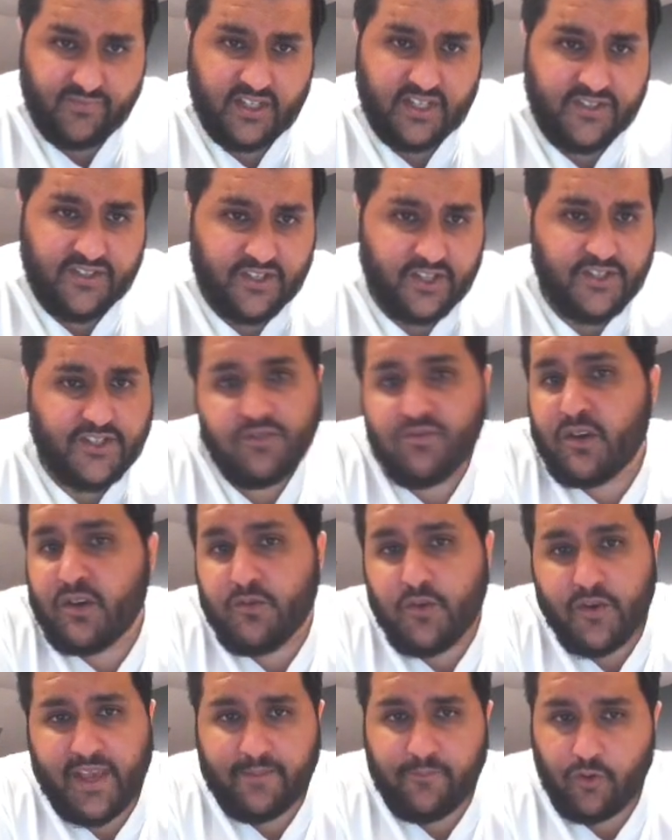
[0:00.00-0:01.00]
So, Chilwell
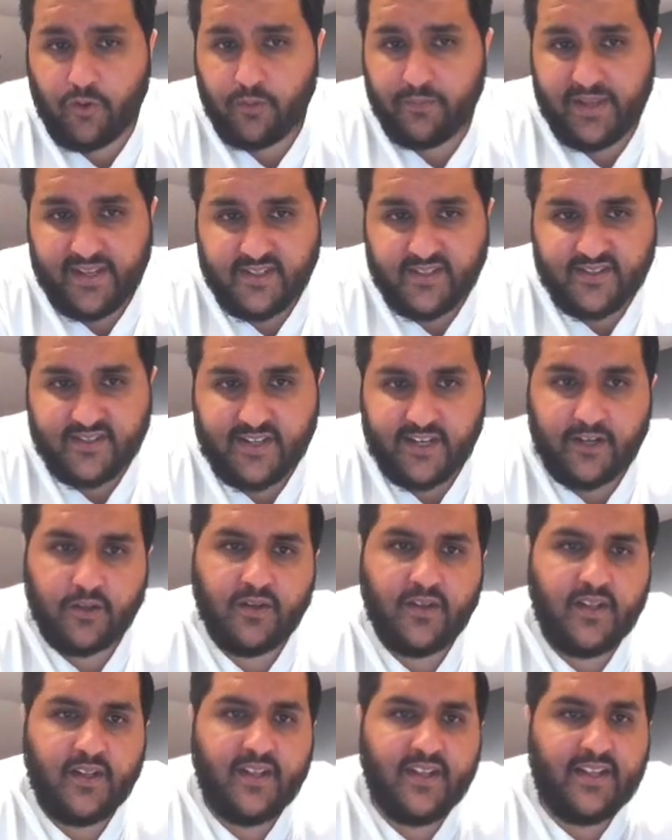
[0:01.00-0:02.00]
will get more minutes now.
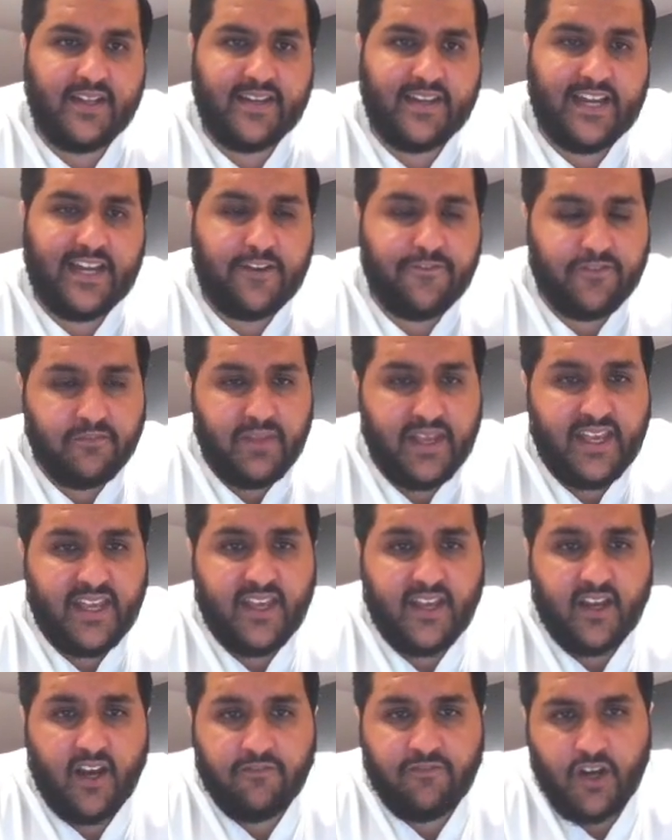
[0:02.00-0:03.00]
Now, for
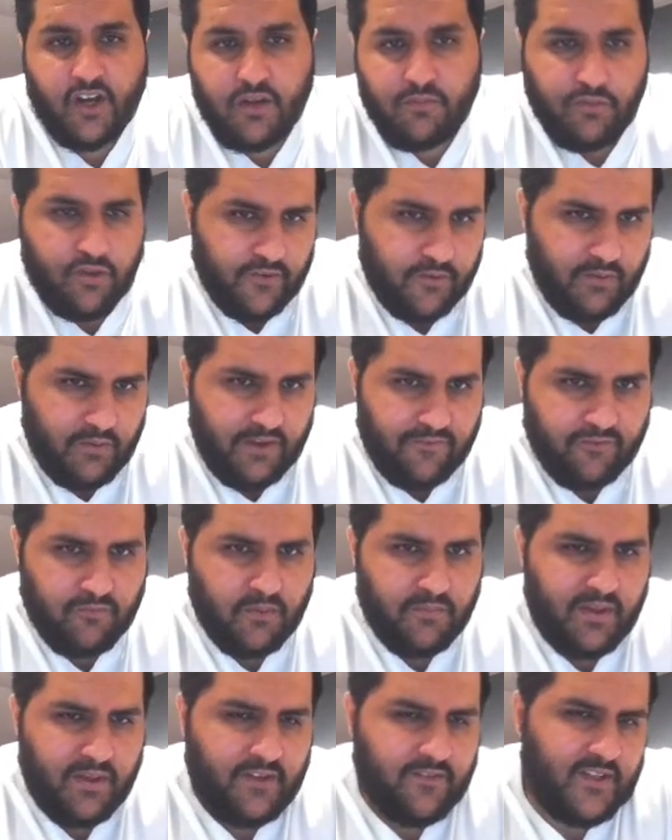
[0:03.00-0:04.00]
me, I've kind of moved away from
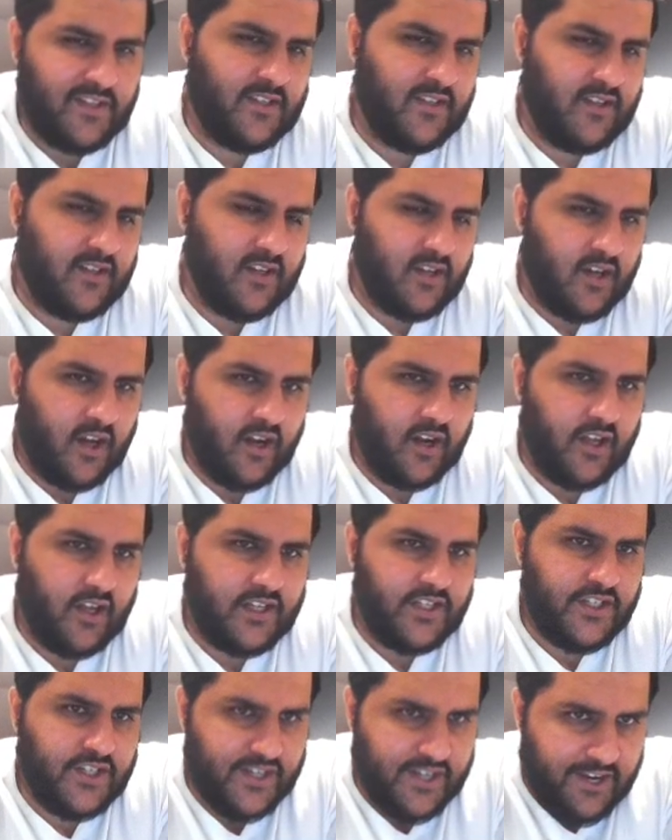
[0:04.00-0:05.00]
a bit of the kind of
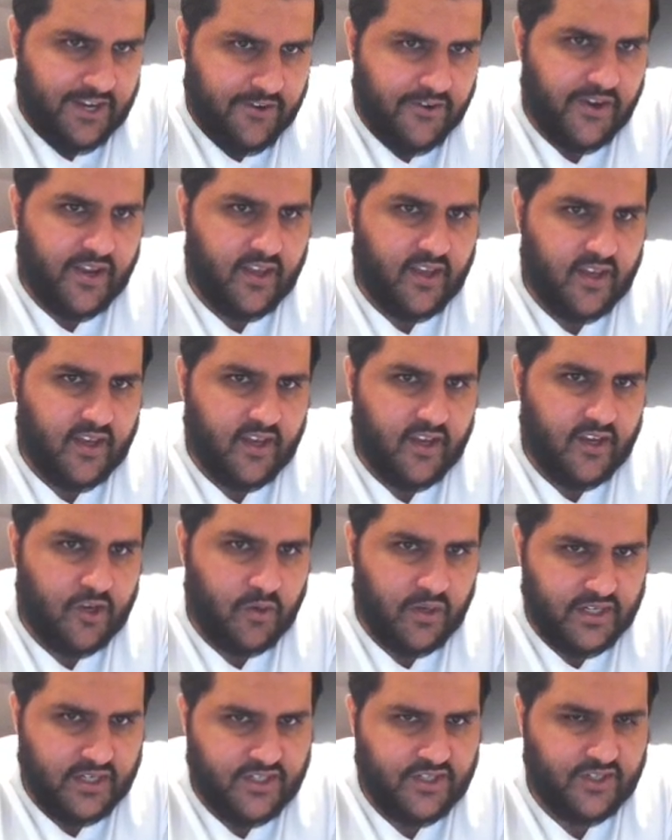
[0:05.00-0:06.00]
like generic
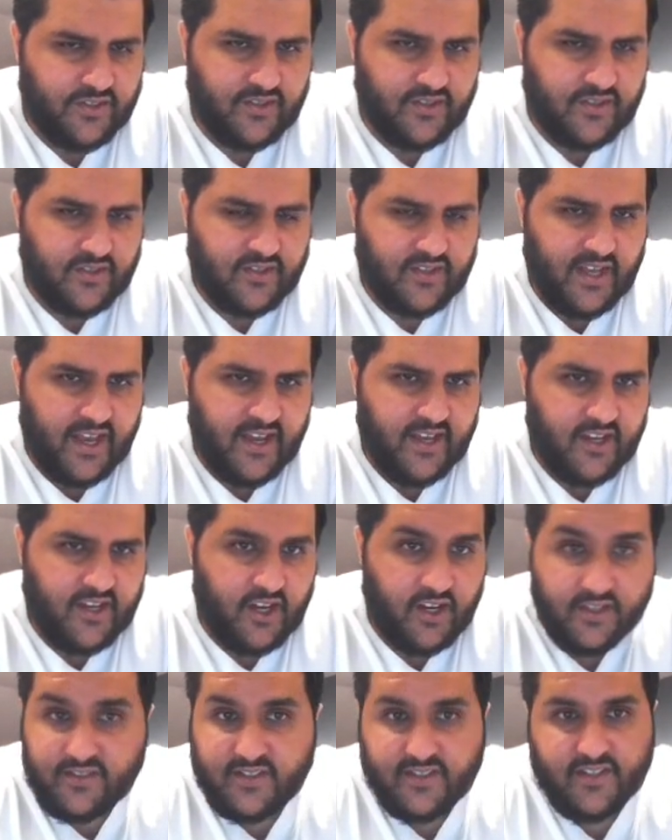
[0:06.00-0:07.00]
questions and
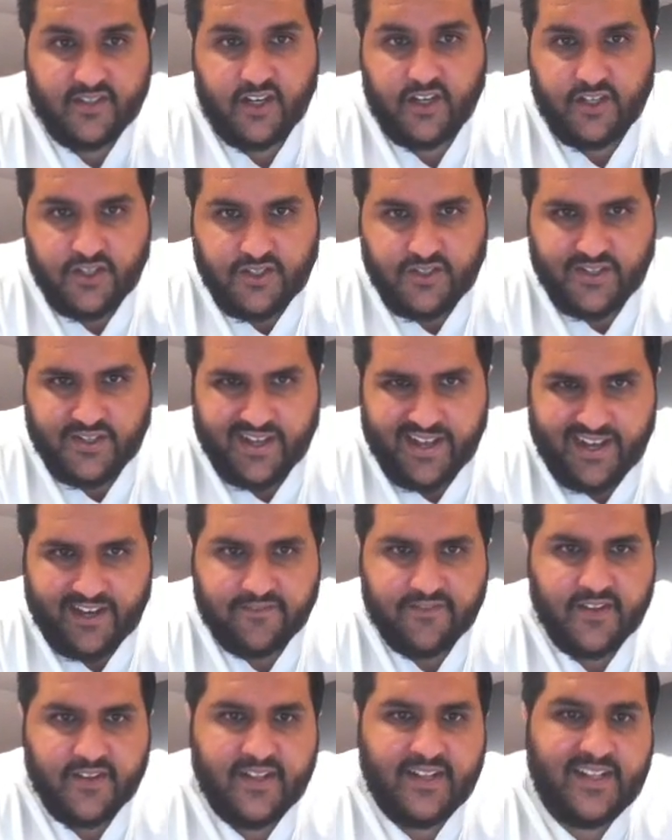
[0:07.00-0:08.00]
answers that I used to
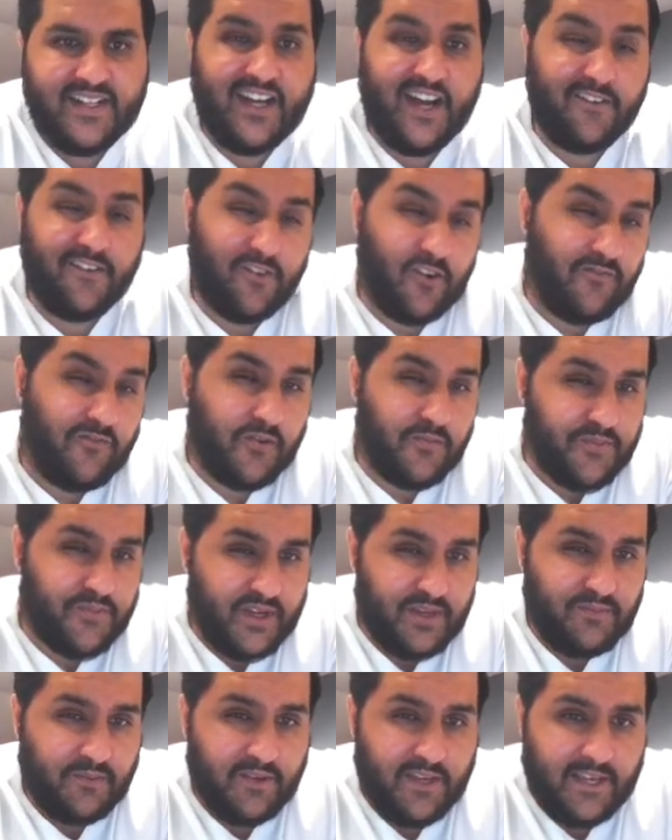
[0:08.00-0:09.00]
have. I've gone for a
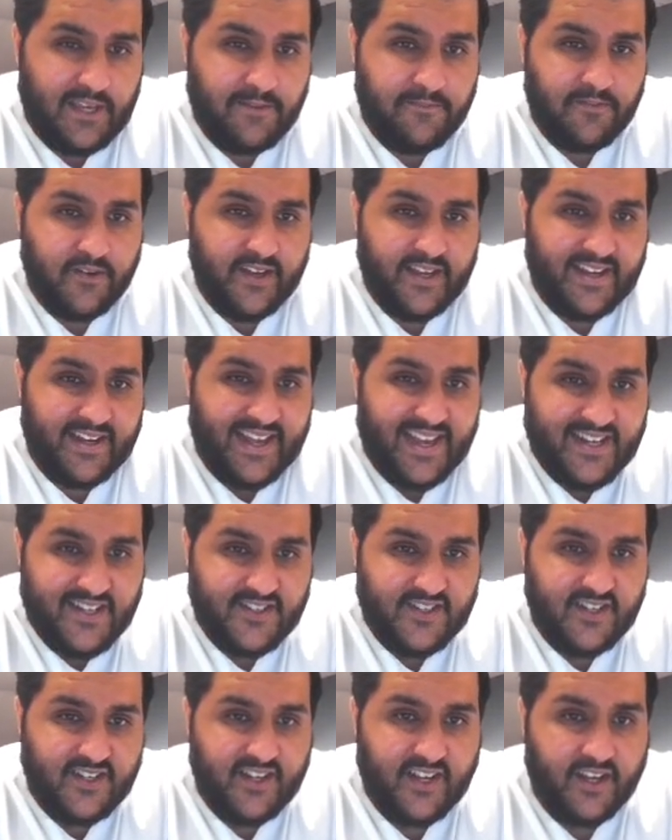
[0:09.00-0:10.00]
premium keeper in
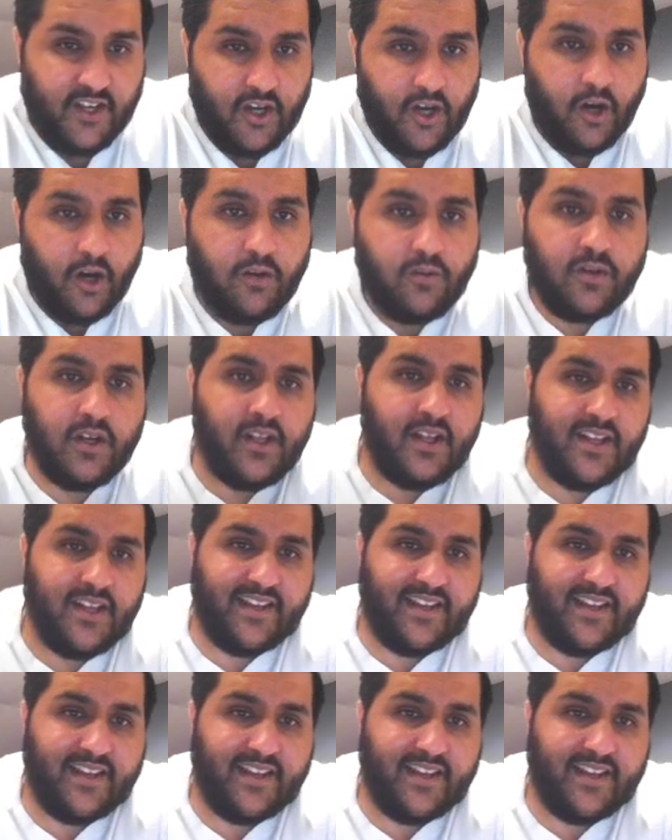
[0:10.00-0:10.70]
Edison in goal.